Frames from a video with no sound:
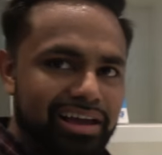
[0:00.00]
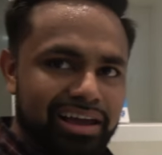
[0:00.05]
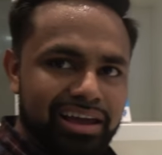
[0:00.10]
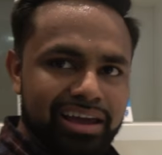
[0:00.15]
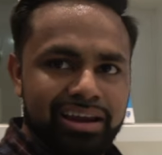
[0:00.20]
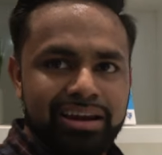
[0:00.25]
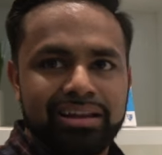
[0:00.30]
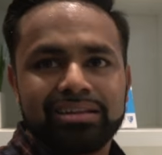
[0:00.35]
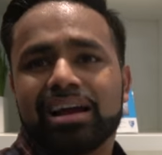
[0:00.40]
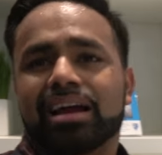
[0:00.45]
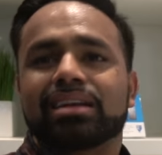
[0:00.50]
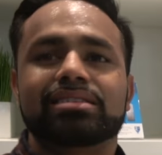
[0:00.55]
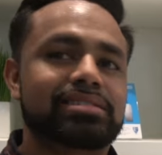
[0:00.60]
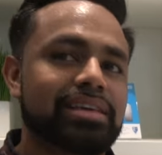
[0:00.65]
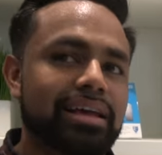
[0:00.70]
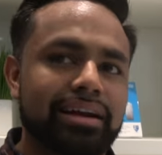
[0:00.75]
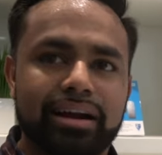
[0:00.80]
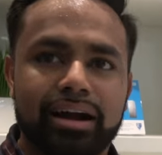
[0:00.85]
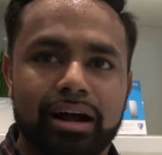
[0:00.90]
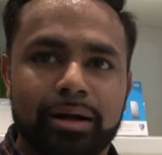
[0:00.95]
in, and kind of
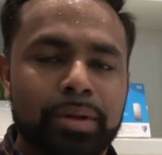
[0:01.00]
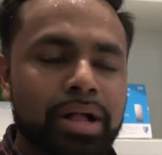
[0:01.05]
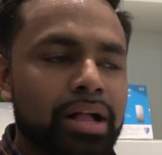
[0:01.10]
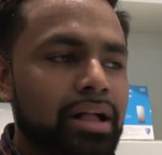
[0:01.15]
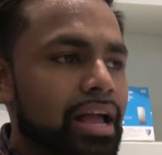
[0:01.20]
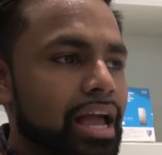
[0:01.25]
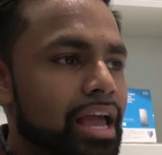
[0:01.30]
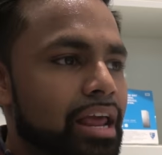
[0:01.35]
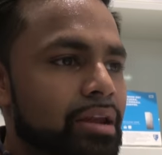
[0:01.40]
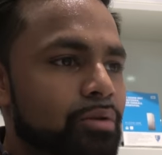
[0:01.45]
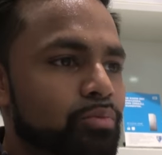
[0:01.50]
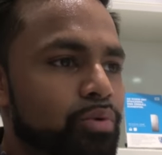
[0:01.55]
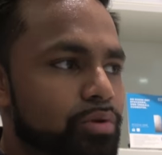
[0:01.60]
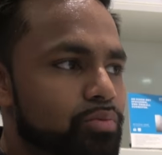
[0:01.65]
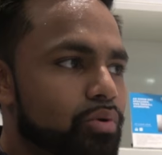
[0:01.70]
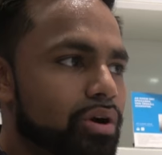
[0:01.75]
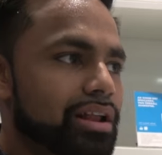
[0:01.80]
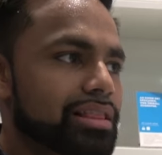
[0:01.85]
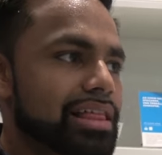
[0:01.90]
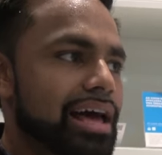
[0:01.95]
set it up. And we
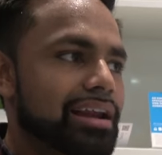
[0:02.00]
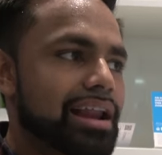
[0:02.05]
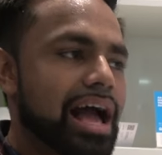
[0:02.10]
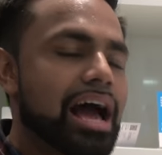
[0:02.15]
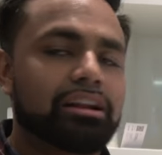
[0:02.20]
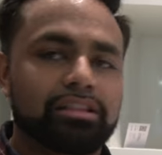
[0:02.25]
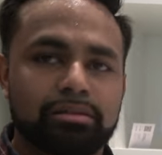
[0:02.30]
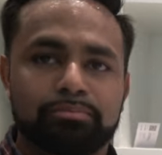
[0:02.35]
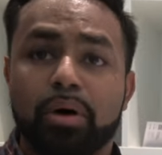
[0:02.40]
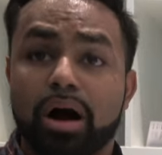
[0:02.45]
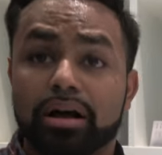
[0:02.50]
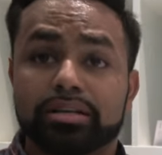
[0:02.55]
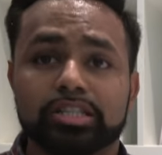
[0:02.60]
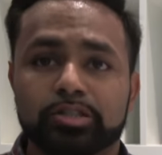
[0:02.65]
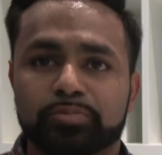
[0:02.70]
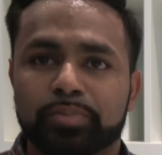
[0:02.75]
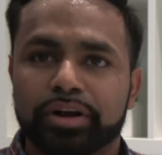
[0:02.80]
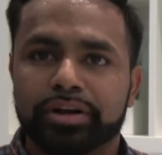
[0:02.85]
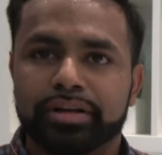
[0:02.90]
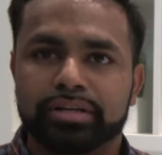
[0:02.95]
wanted that out-of-the-box
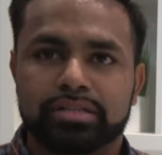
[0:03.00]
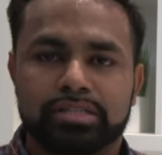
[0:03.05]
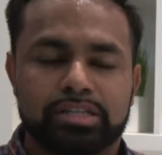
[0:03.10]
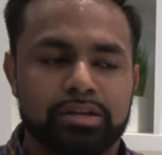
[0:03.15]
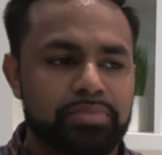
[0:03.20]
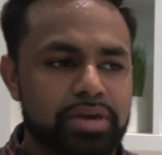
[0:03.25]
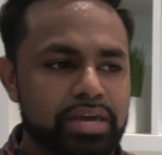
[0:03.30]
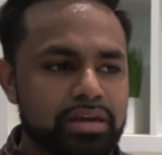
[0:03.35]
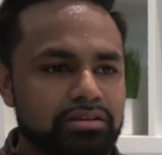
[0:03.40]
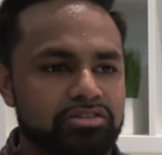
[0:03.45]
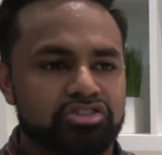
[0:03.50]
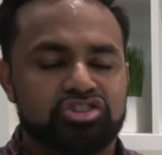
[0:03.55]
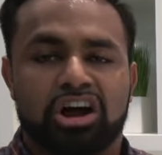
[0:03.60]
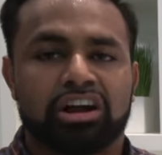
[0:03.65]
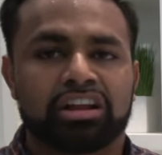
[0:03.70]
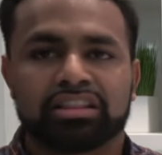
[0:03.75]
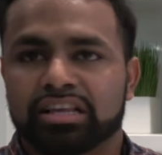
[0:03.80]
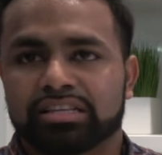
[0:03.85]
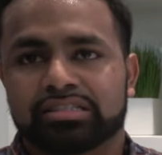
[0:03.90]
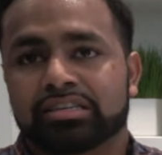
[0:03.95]
experience to be
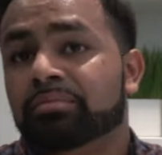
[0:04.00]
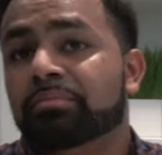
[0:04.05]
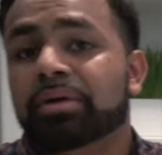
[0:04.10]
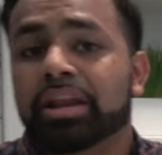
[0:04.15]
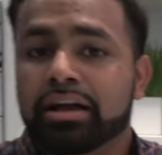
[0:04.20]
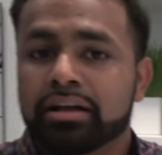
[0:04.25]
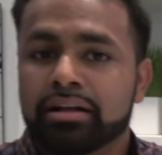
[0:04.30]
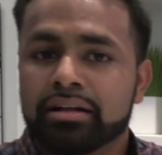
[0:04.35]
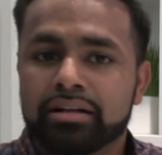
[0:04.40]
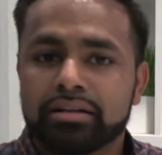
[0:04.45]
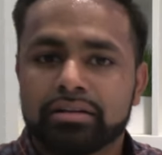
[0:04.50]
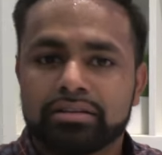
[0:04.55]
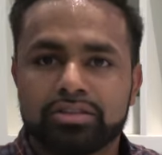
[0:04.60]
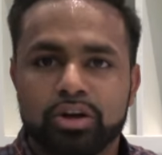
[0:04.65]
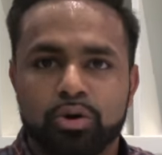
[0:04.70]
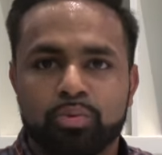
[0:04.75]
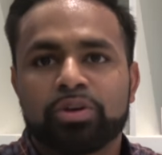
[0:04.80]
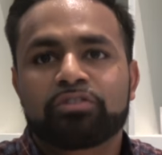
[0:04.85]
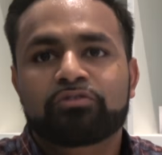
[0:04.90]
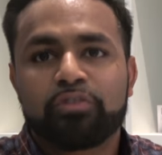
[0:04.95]
done in less than a minute.
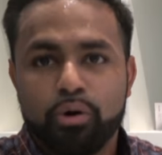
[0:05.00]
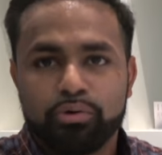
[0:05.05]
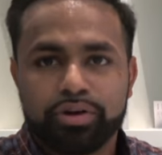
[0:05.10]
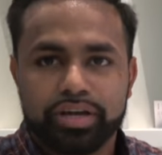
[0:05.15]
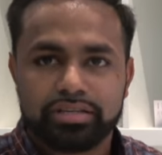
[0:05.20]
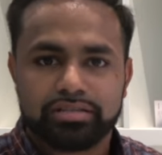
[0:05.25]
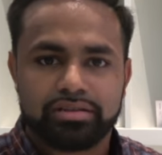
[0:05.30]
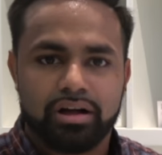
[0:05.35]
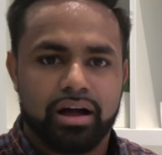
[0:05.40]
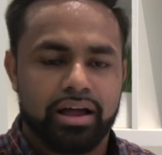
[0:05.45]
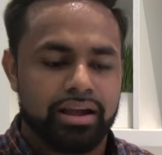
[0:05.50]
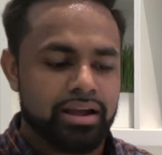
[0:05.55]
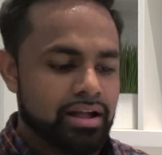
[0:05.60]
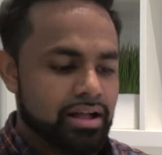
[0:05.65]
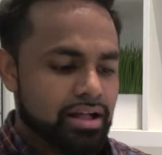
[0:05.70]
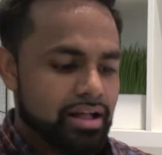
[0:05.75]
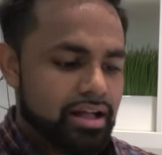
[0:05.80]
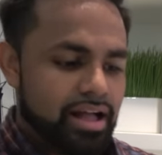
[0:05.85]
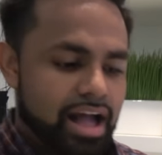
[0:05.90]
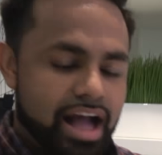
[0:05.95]
So we focused on
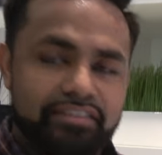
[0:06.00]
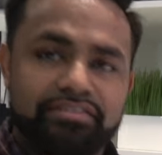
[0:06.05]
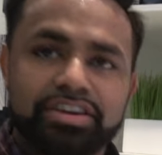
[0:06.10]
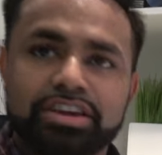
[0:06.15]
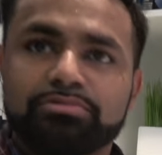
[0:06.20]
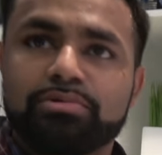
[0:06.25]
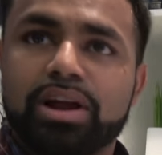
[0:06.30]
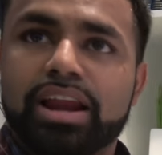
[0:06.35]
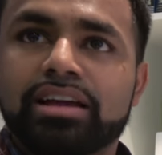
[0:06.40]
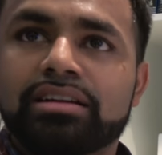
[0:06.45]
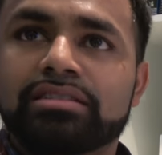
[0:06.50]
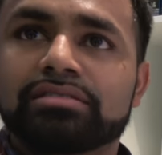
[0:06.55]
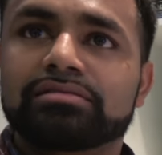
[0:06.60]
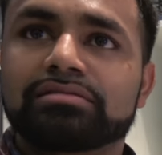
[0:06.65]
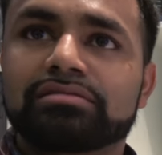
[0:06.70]
having it ready.